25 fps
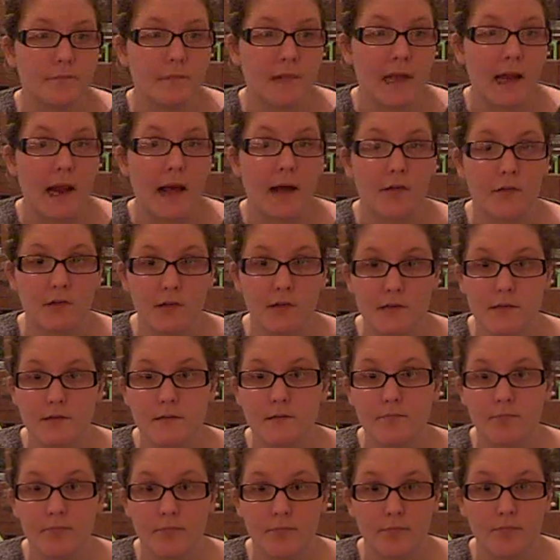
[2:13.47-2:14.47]
that I was
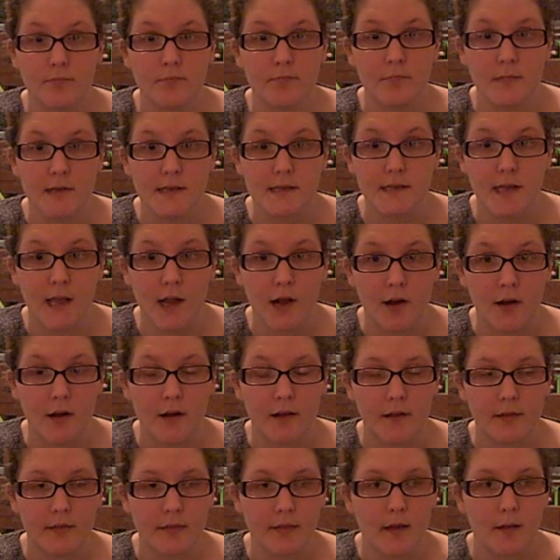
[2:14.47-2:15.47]

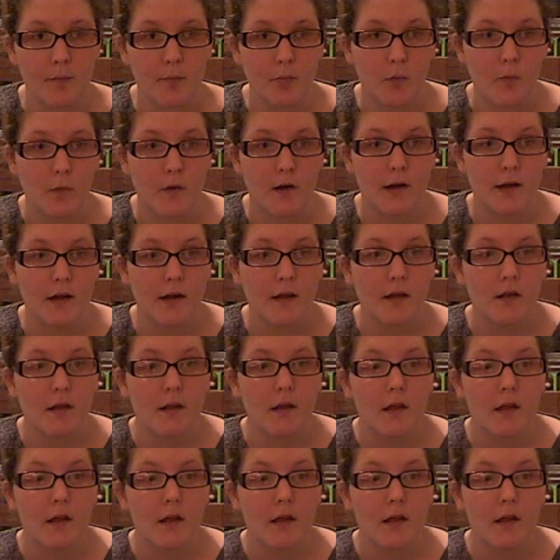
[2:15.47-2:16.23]
miscarrying at that point.